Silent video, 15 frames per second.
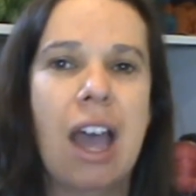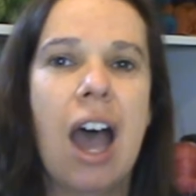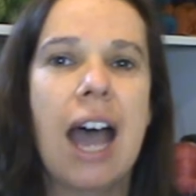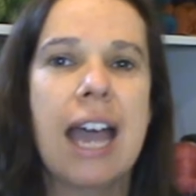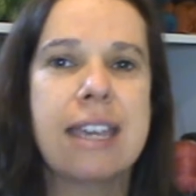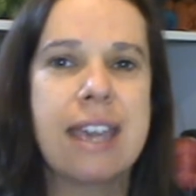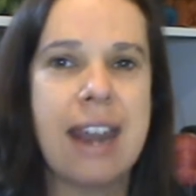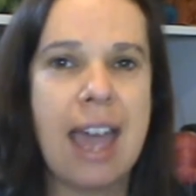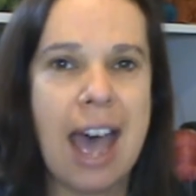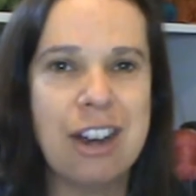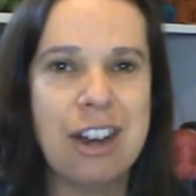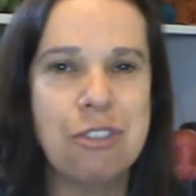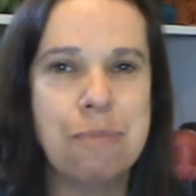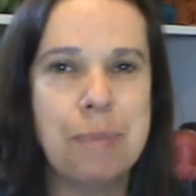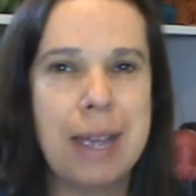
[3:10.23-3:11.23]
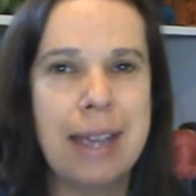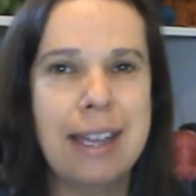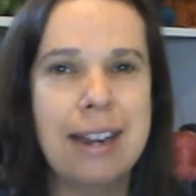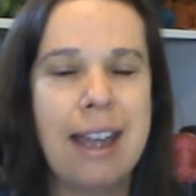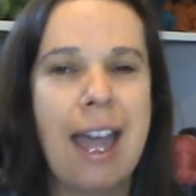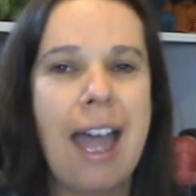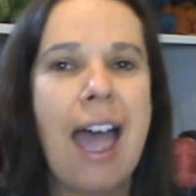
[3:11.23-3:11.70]
I get out of
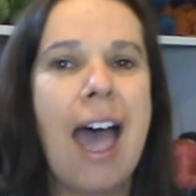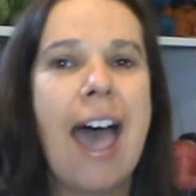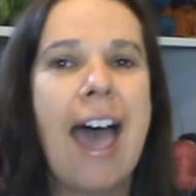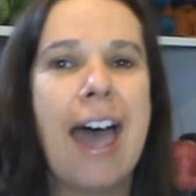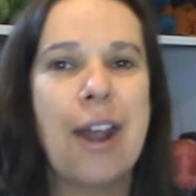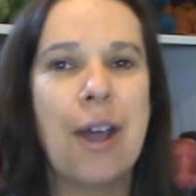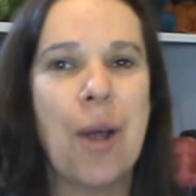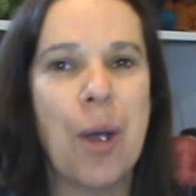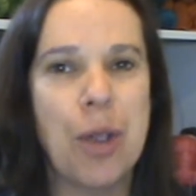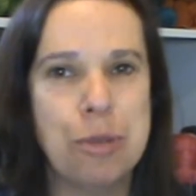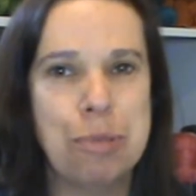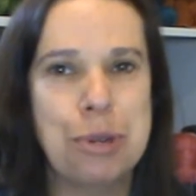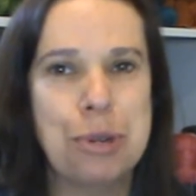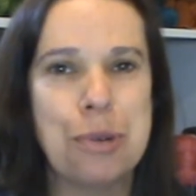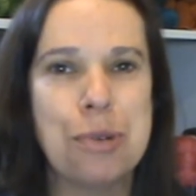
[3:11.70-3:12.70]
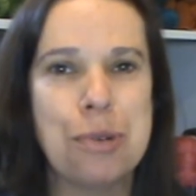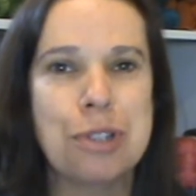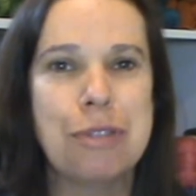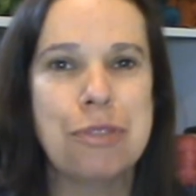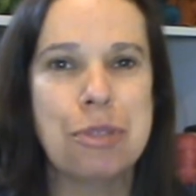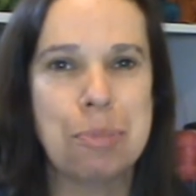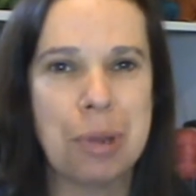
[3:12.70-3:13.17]
bed and I open all
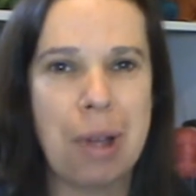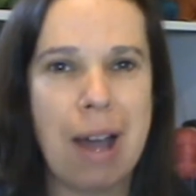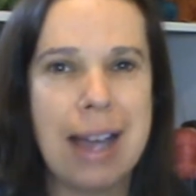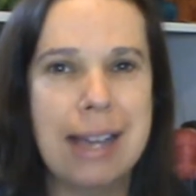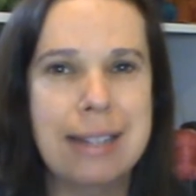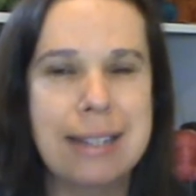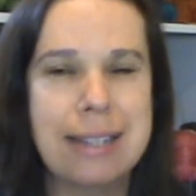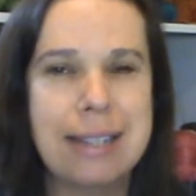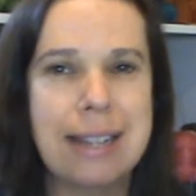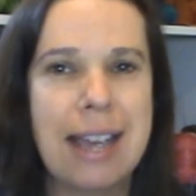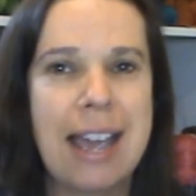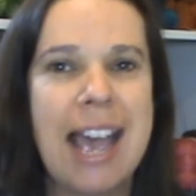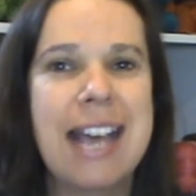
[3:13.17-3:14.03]
of the blinds.